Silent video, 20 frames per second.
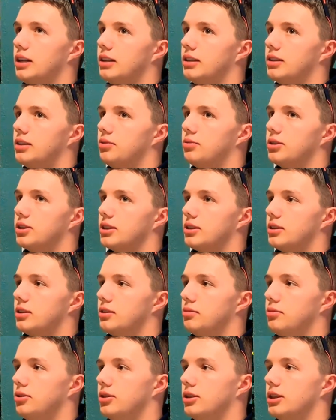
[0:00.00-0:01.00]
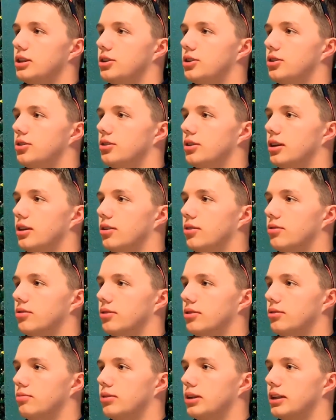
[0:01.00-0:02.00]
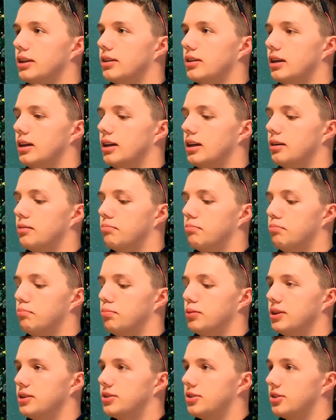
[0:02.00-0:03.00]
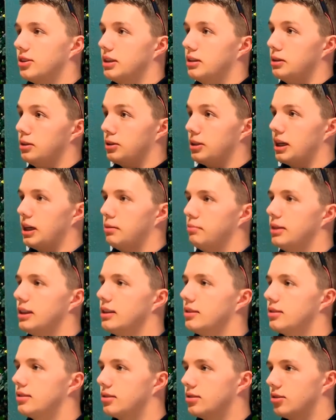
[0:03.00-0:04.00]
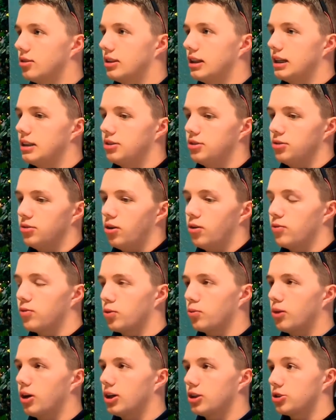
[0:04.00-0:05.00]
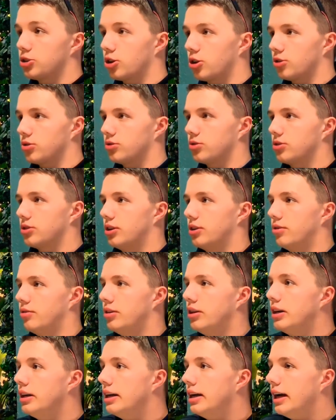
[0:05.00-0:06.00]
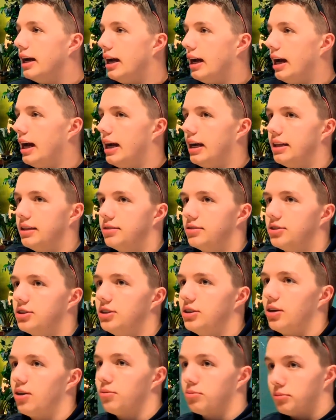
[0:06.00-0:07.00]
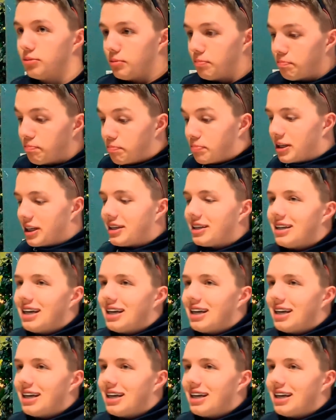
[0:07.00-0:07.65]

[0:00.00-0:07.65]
there was a similar issue though with Blizzard Entertainment. So they do Overwatch, Hearthstone, and big